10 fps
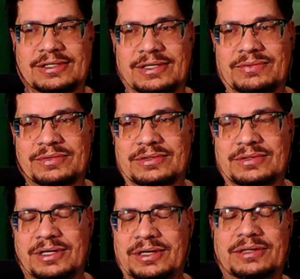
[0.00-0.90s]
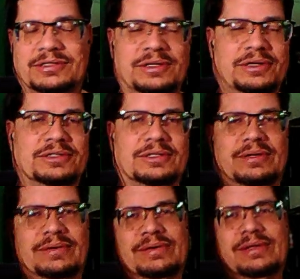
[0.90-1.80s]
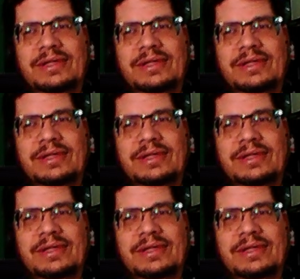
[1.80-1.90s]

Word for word: And that was years and years ago.